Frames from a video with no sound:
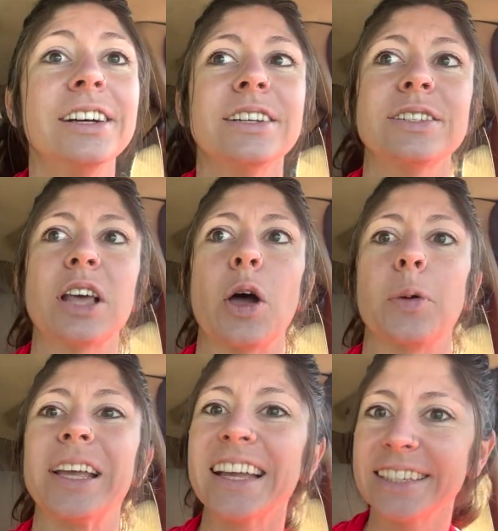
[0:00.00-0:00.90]
So,
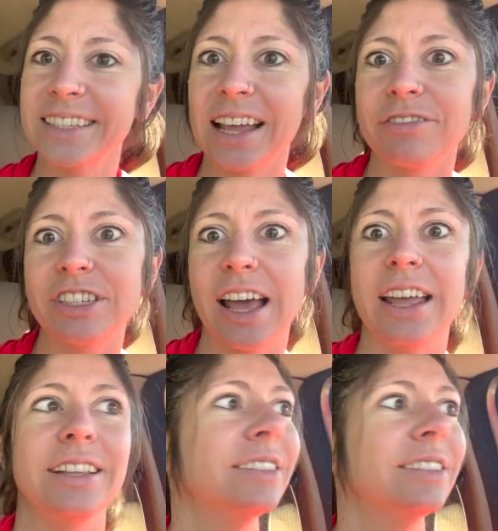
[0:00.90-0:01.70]
getting stuff done.